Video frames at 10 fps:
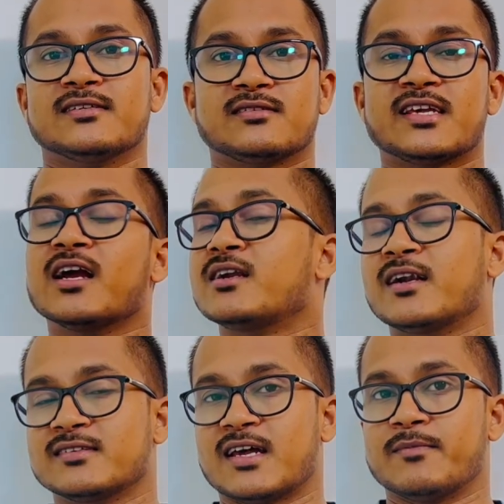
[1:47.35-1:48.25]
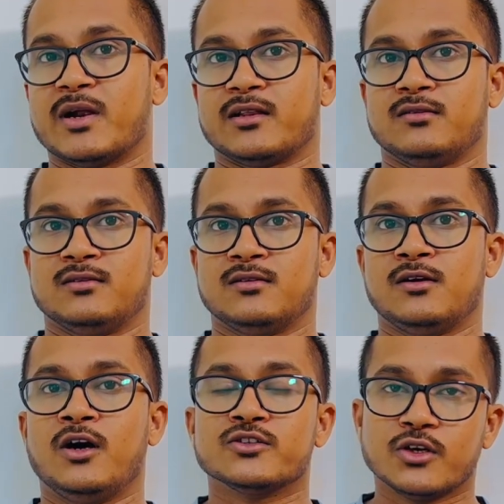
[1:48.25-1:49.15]
singleton design pattern.
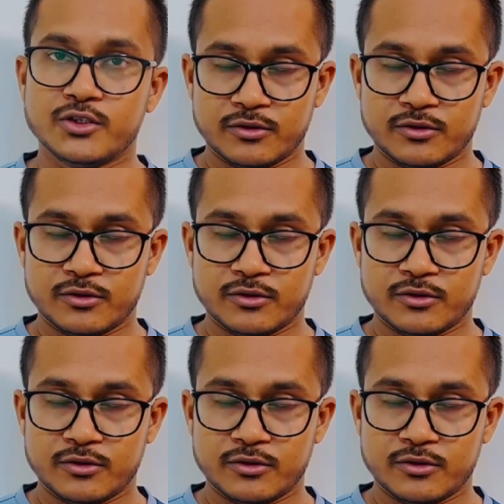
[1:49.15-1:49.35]
So